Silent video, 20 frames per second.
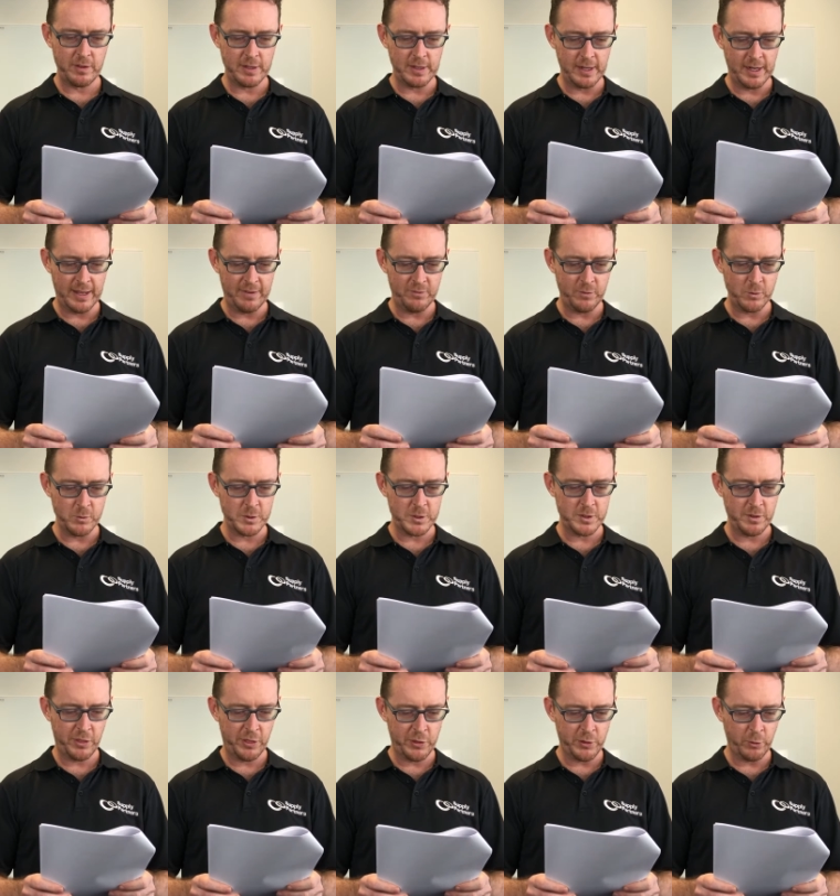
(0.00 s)

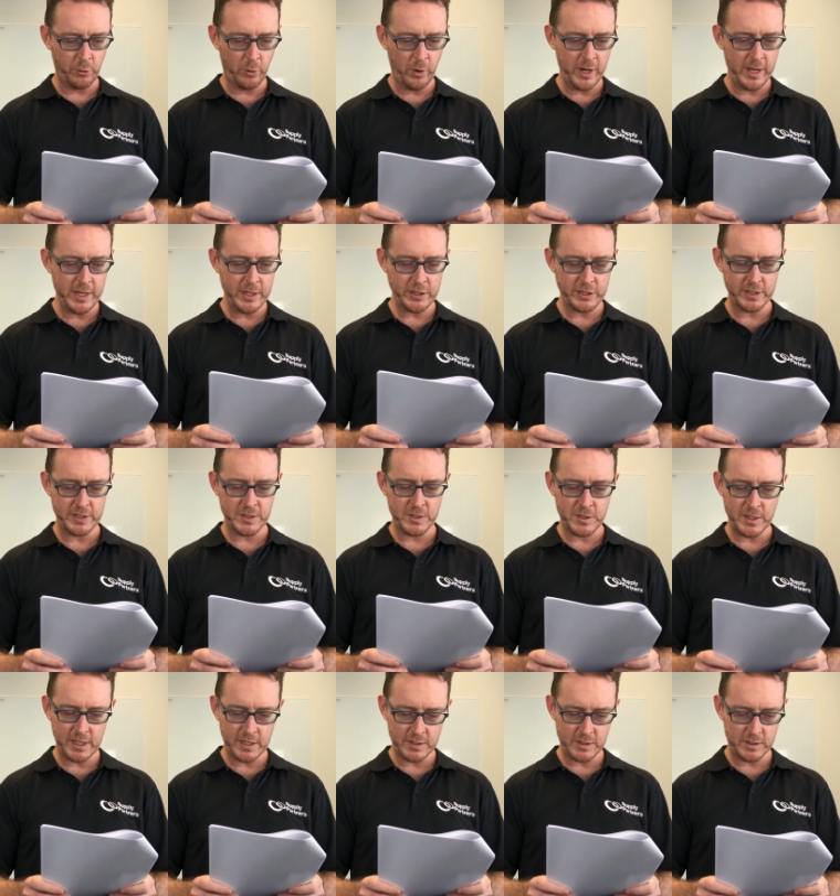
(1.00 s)
levels 3 to
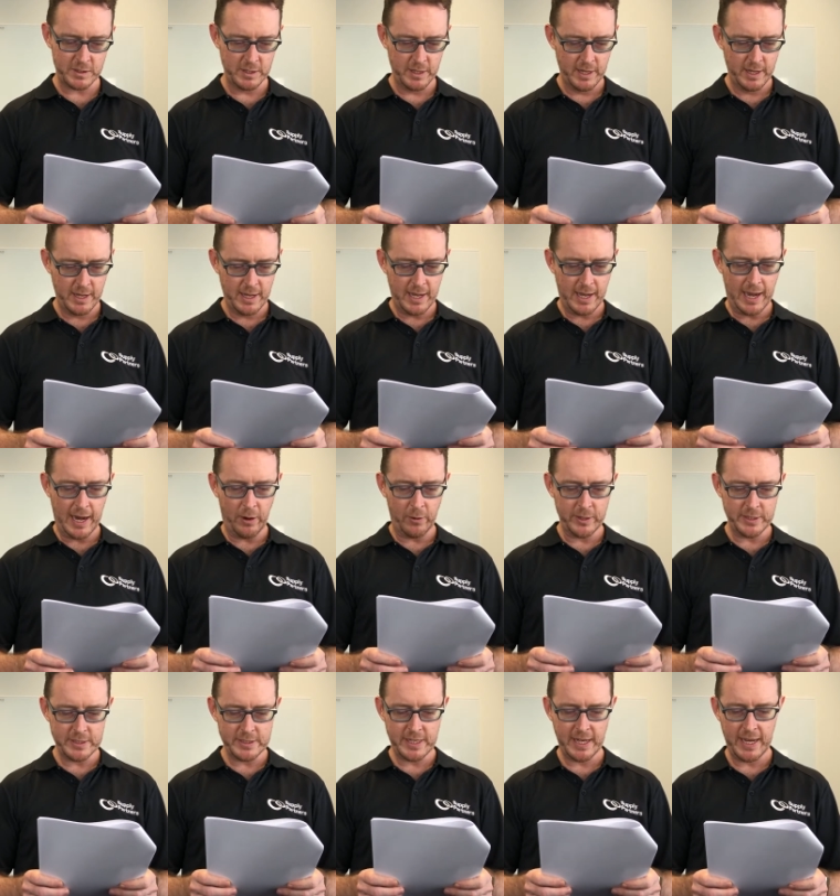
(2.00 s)
6 are
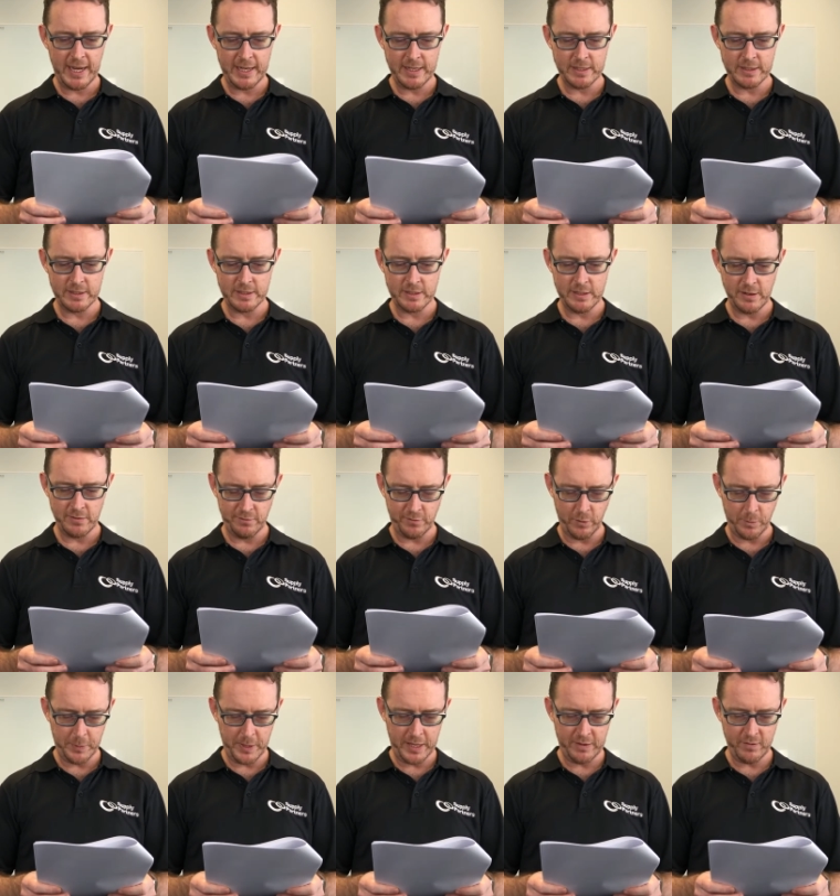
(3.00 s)
intended
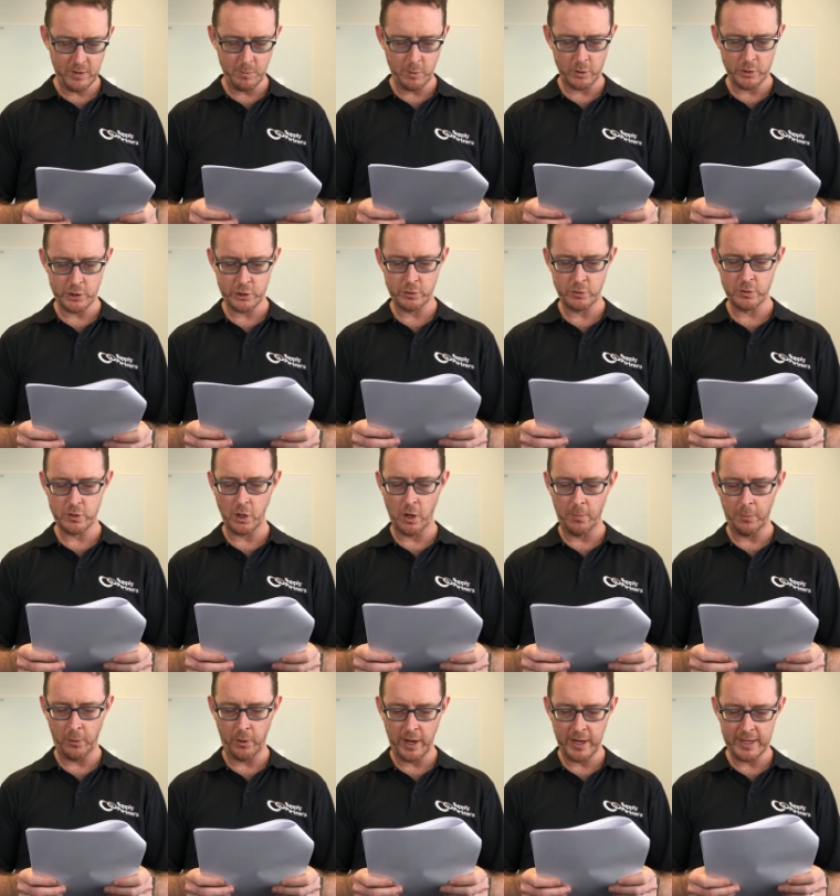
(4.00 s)
for PV modules
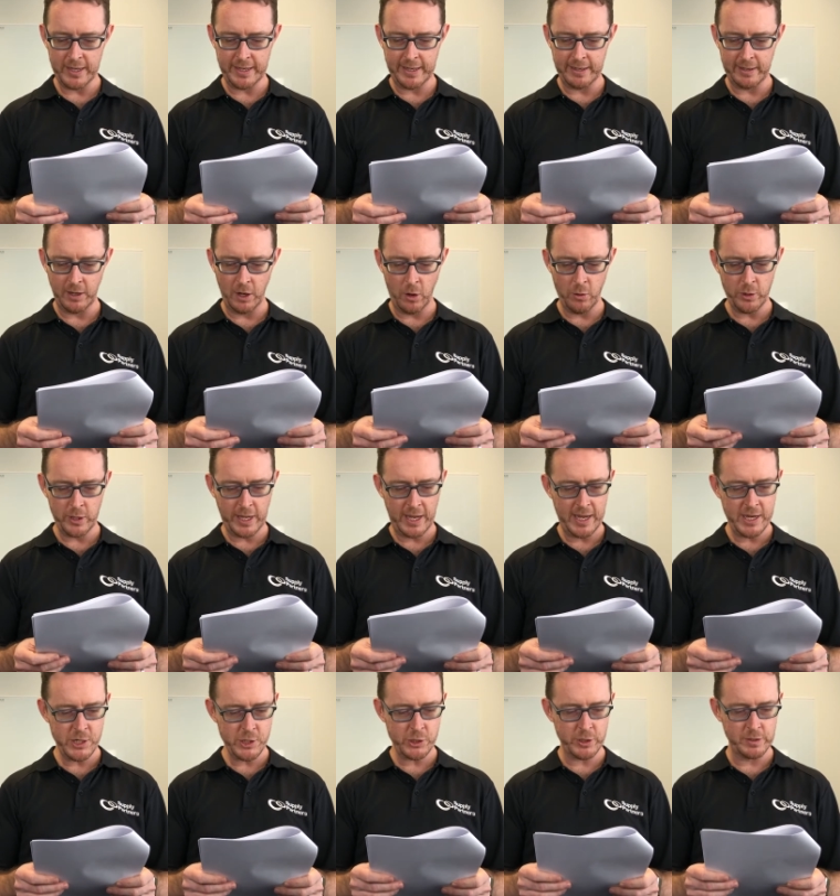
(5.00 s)
operating in
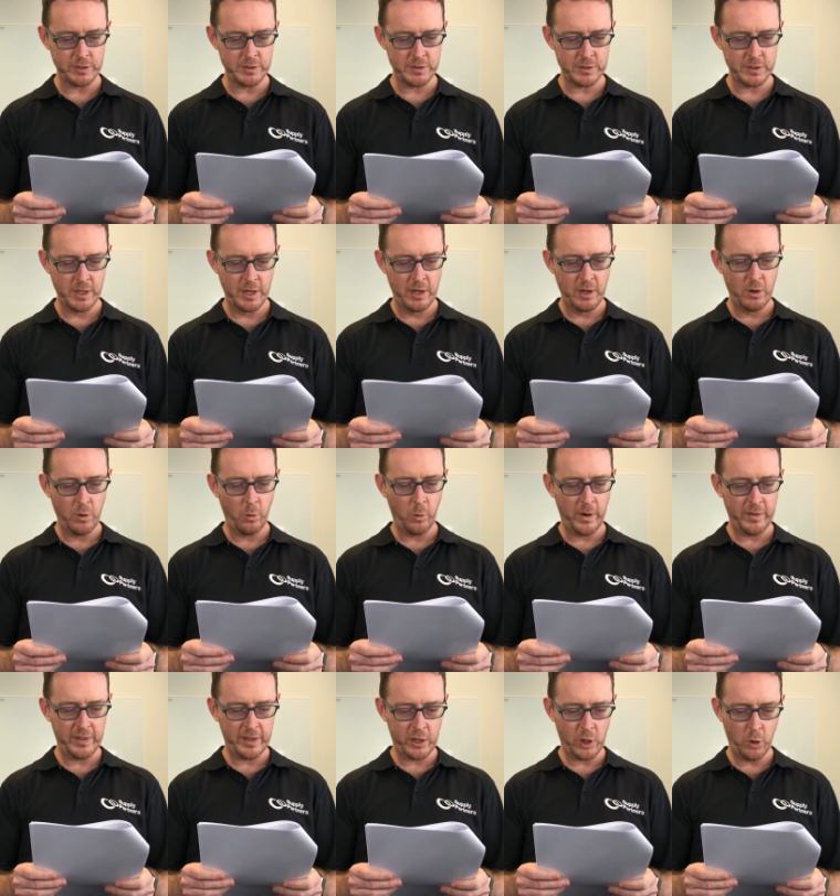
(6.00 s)
locations
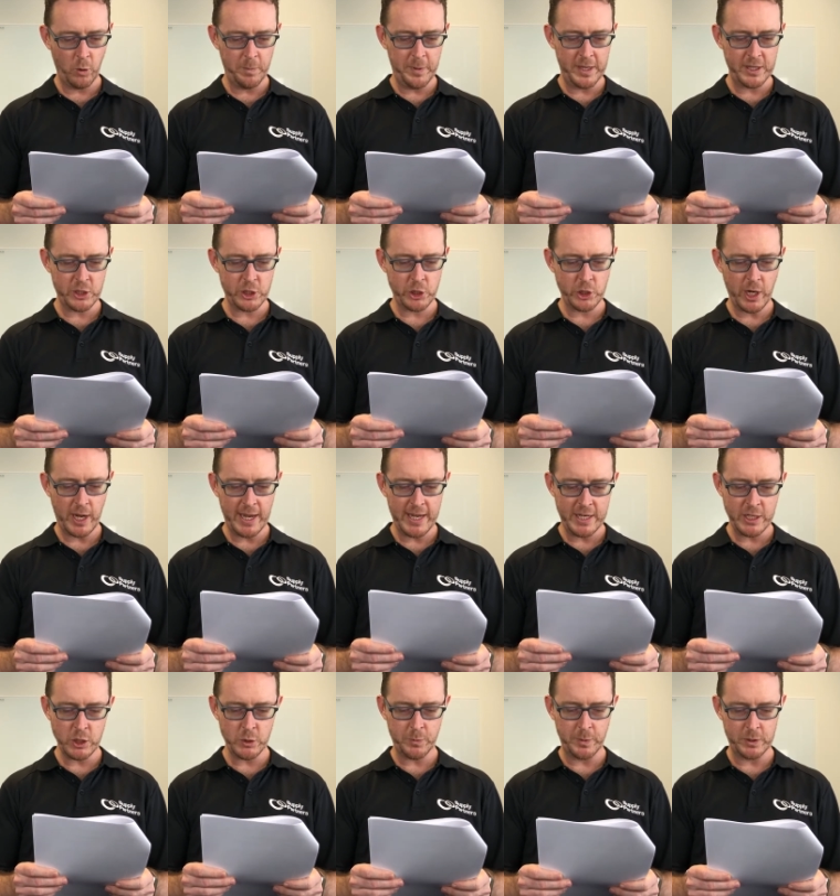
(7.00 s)
where there could be a
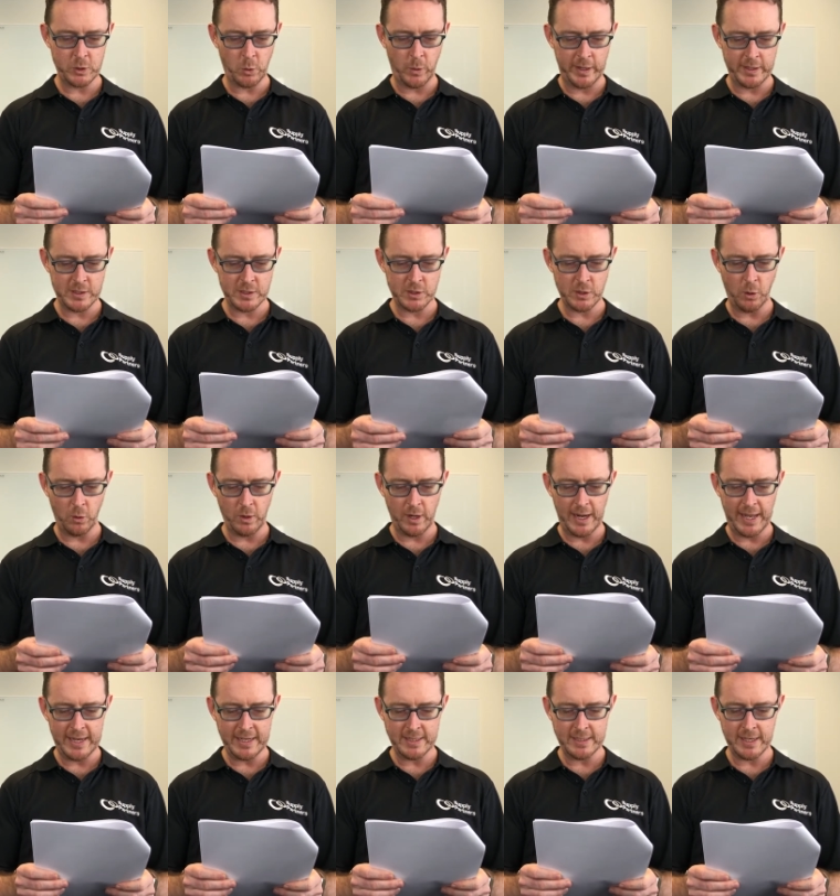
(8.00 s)
change between
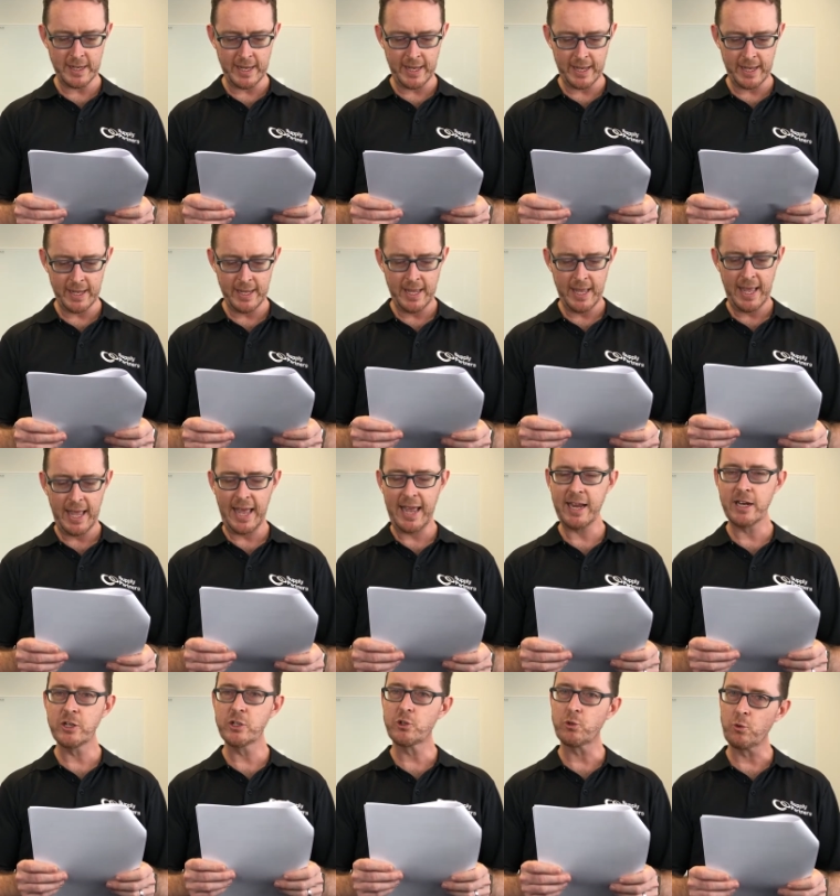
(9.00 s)
salt-laden air
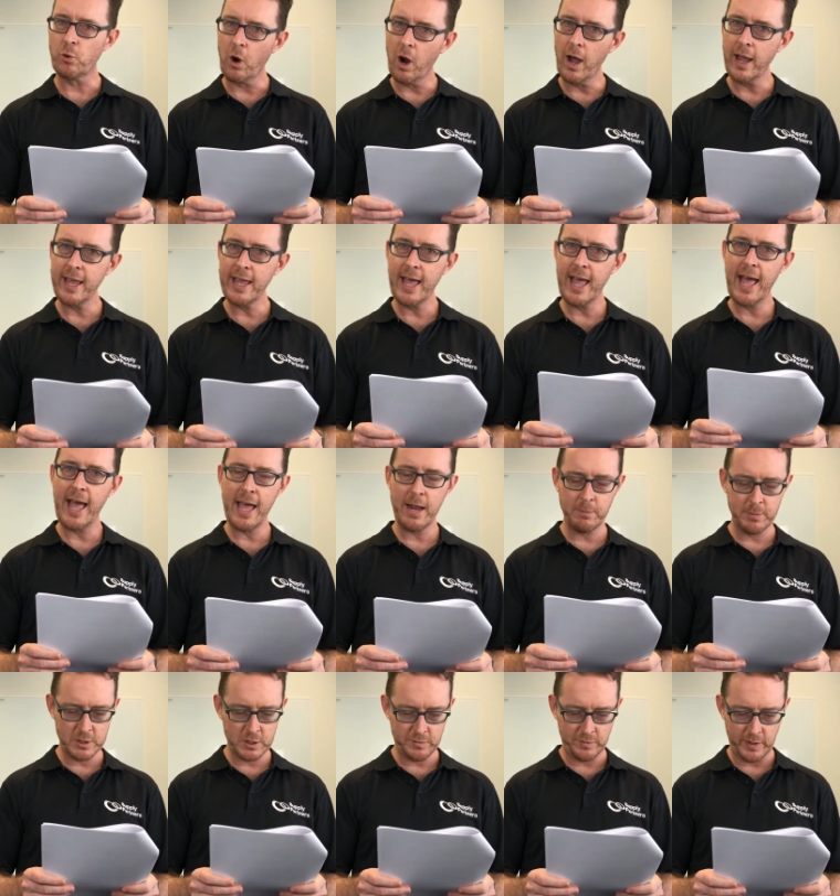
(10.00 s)
and dry
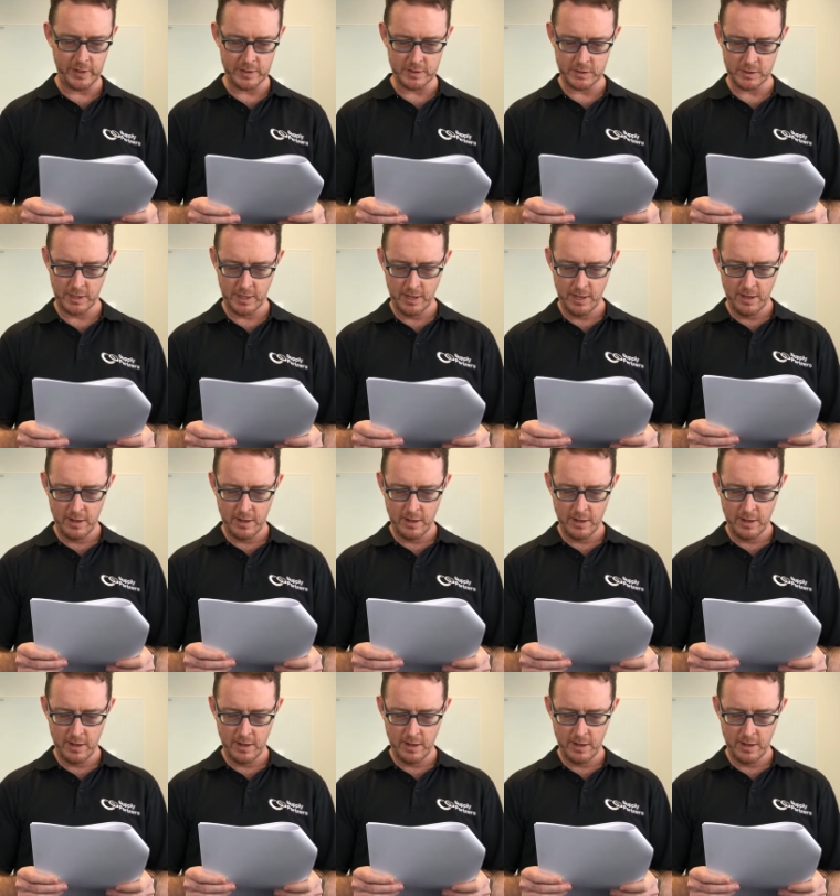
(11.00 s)
atmospheres.